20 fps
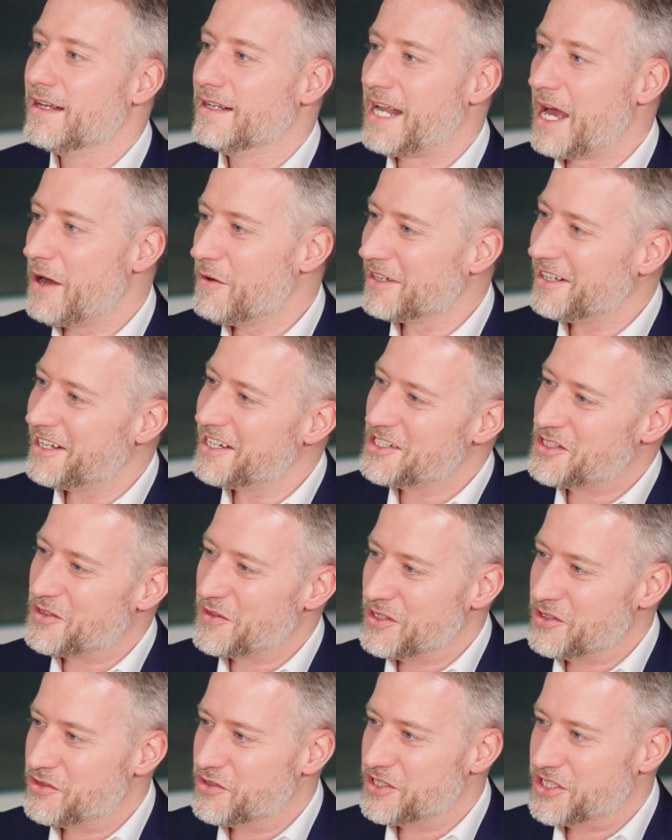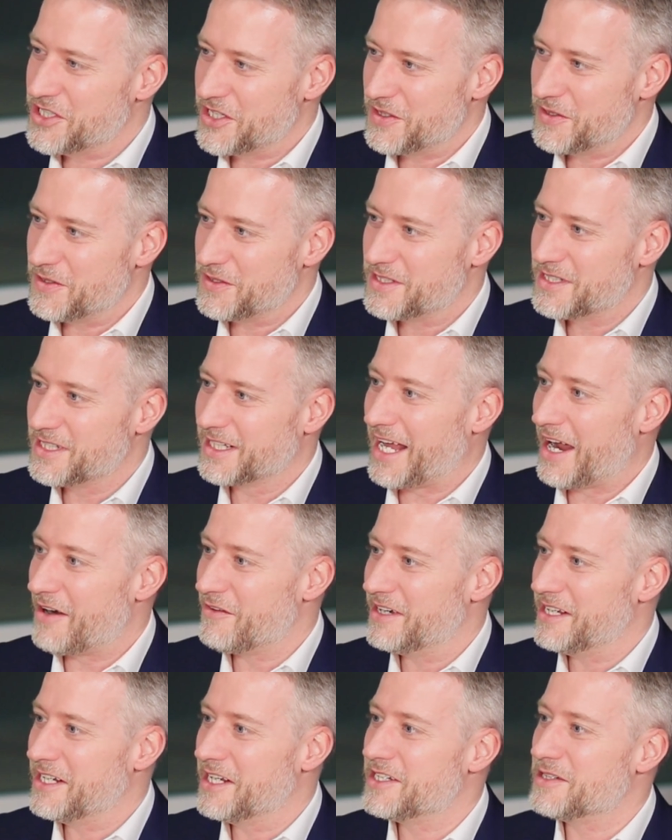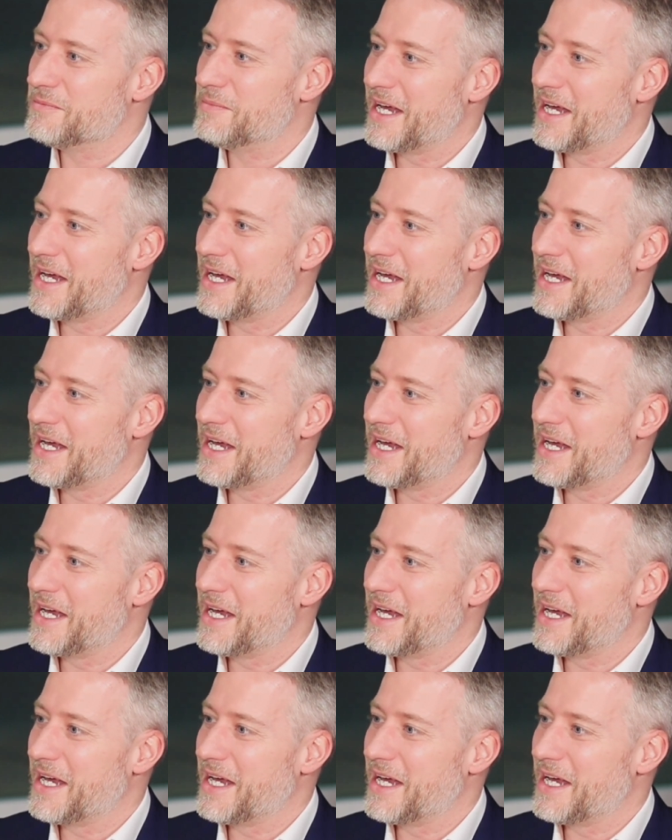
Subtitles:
Now I'd like to introduce Carolina De